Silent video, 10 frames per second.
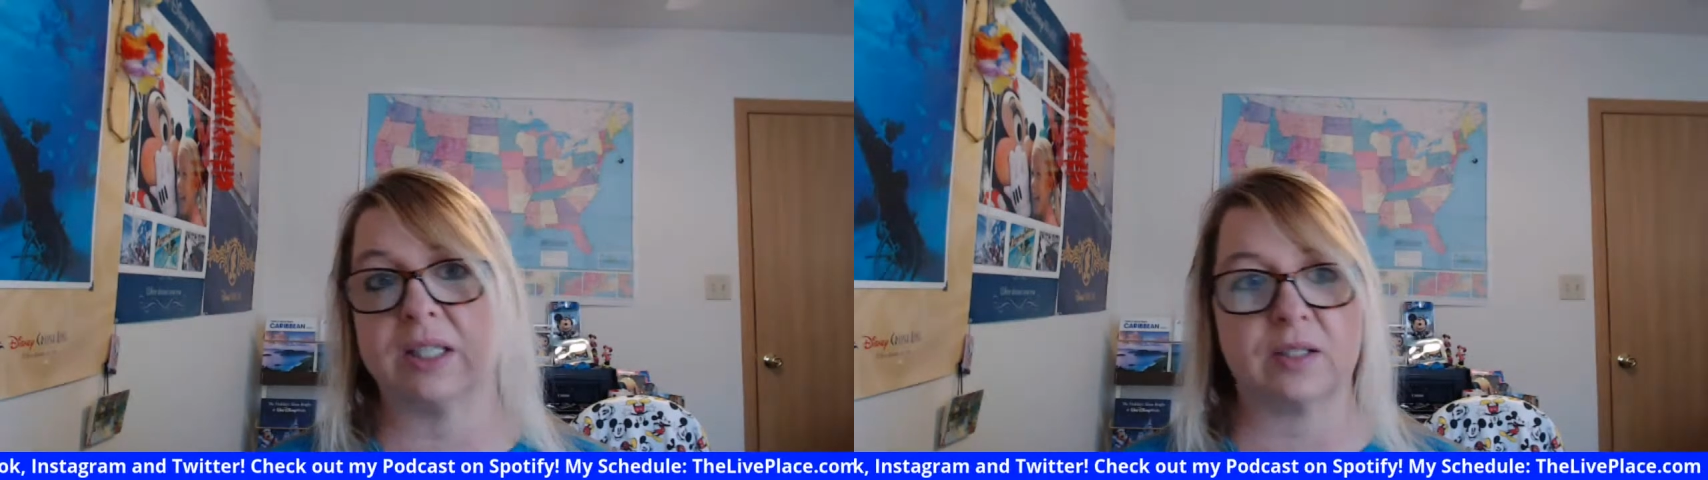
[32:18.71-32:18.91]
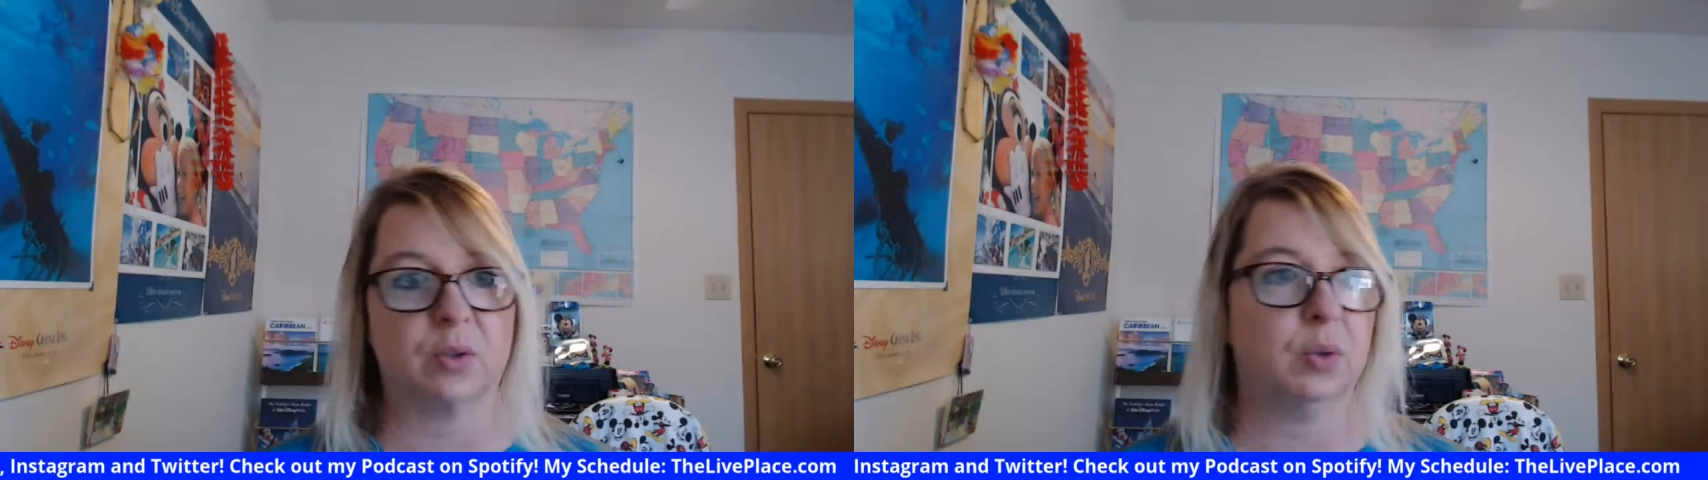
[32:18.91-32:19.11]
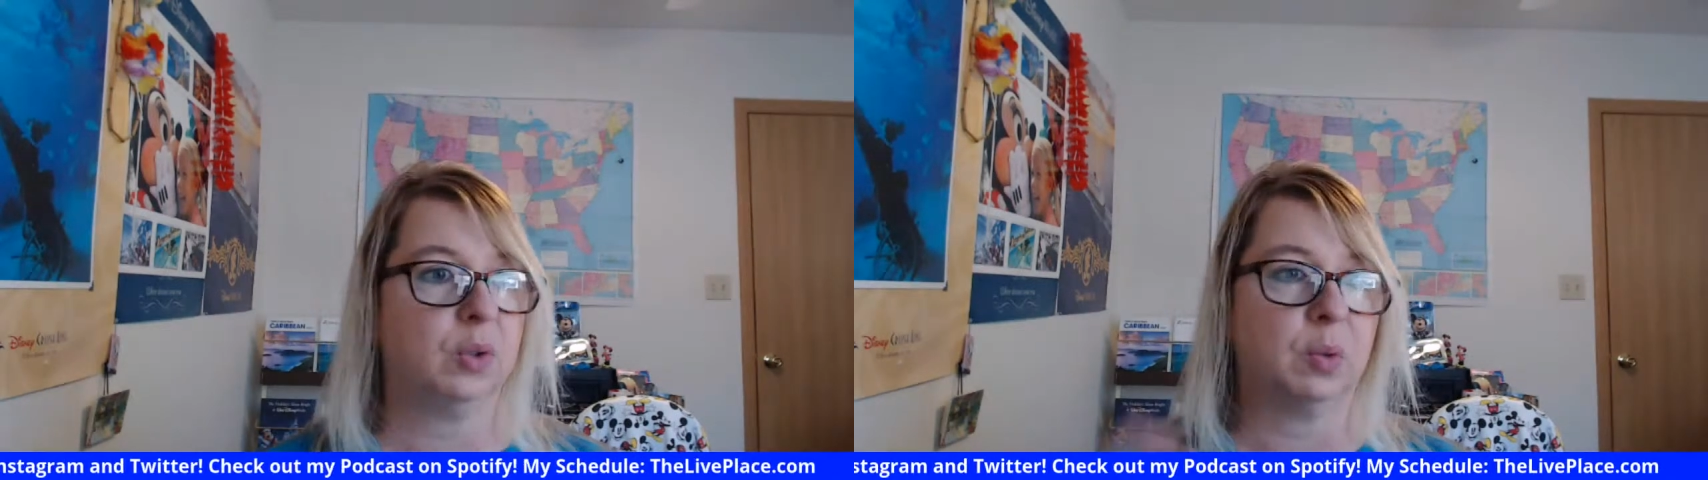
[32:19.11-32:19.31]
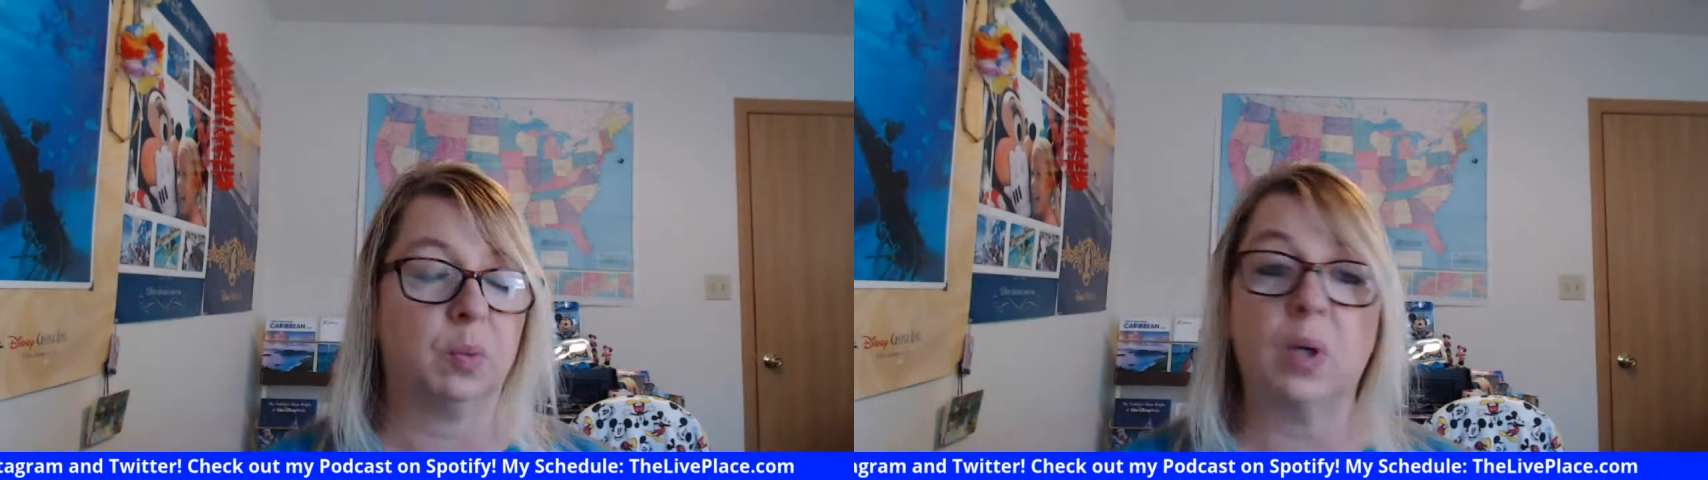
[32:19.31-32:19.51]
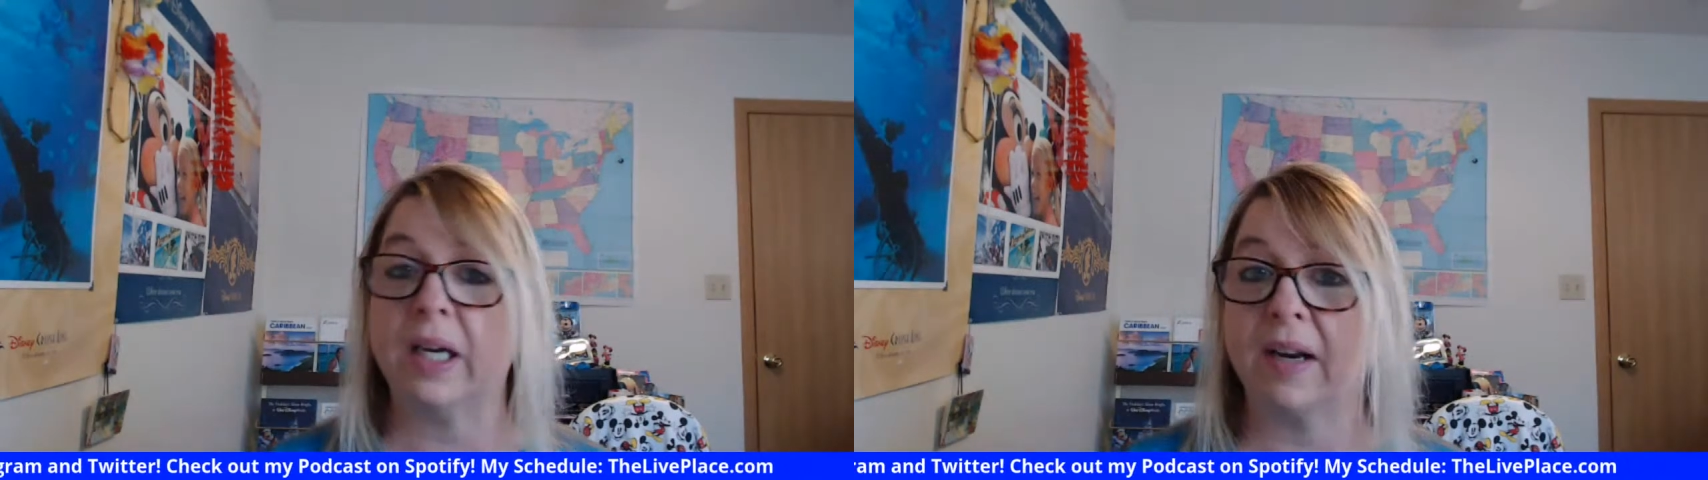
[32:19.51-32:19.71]
at school or
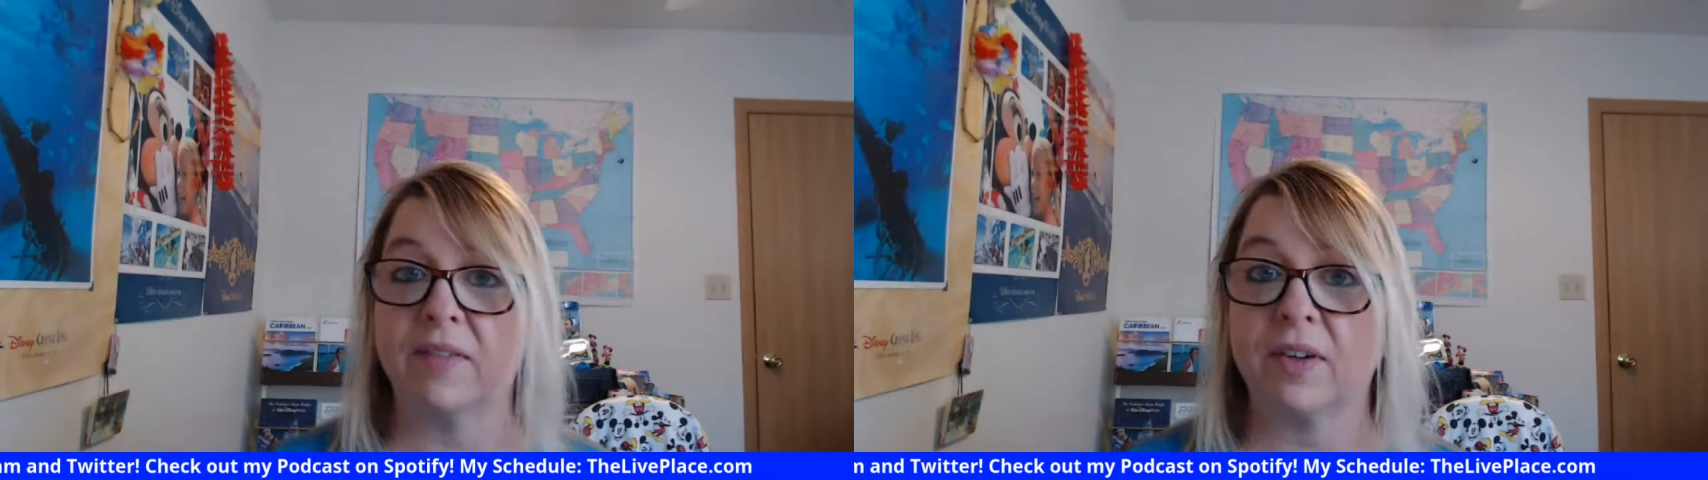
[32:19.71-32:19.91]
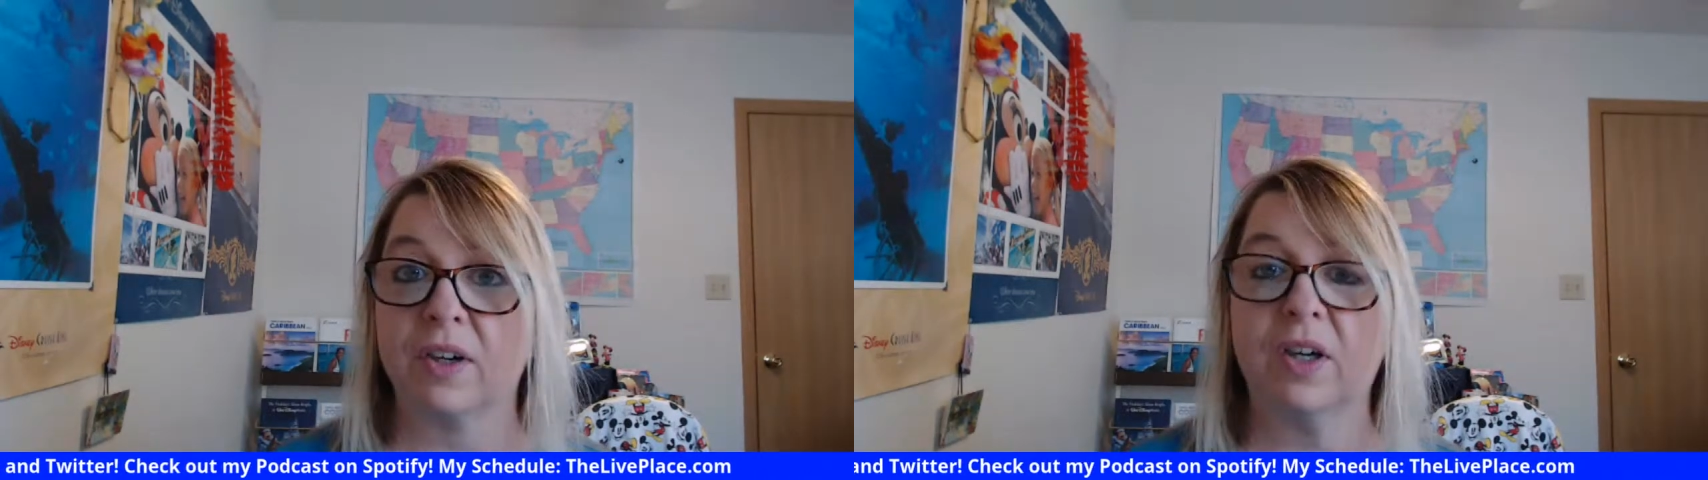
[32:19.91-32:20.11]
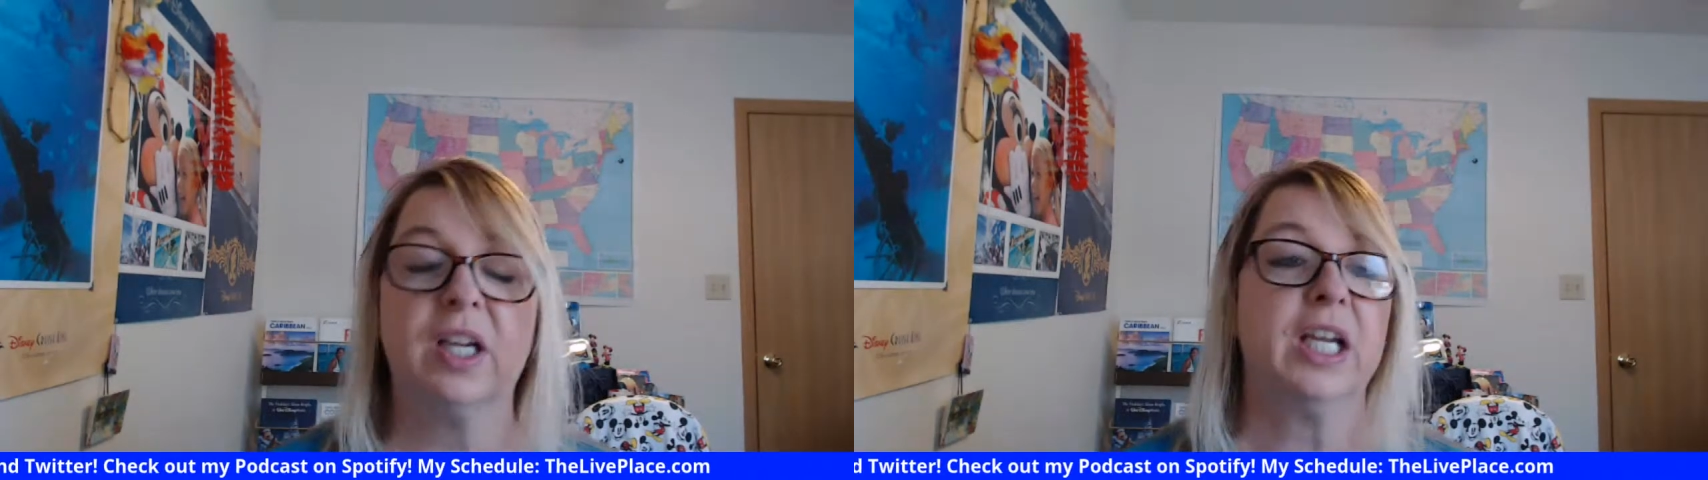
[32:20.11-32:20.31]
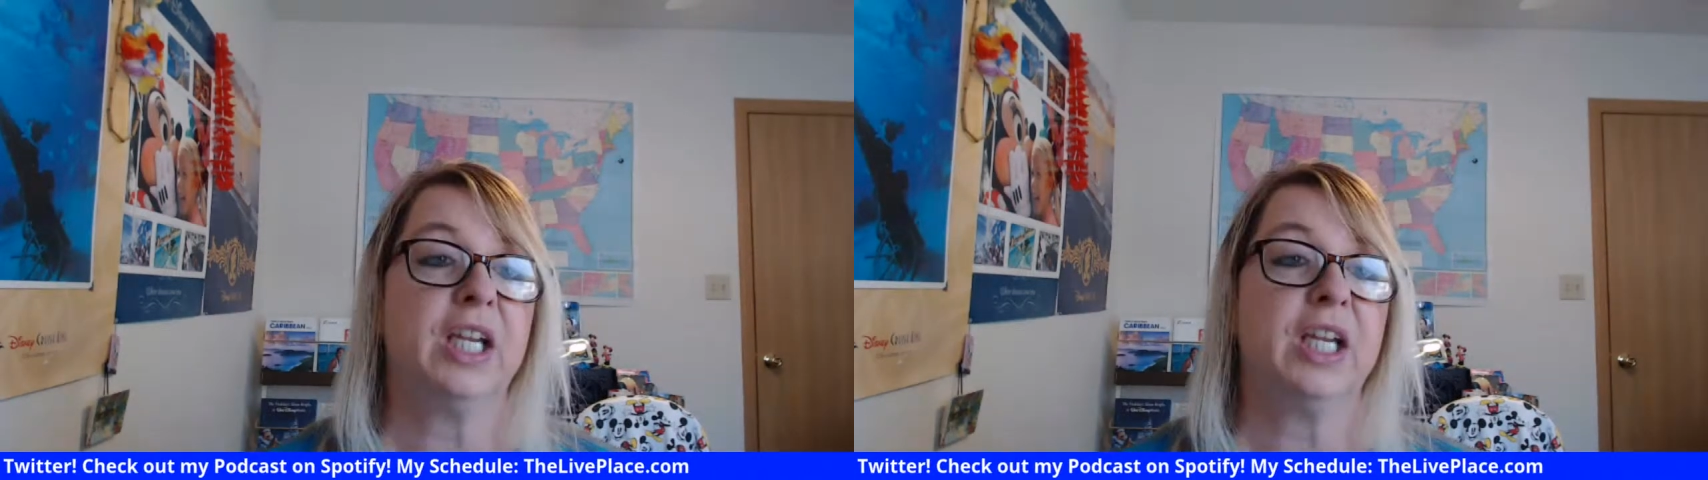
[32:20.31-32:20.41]
whatever,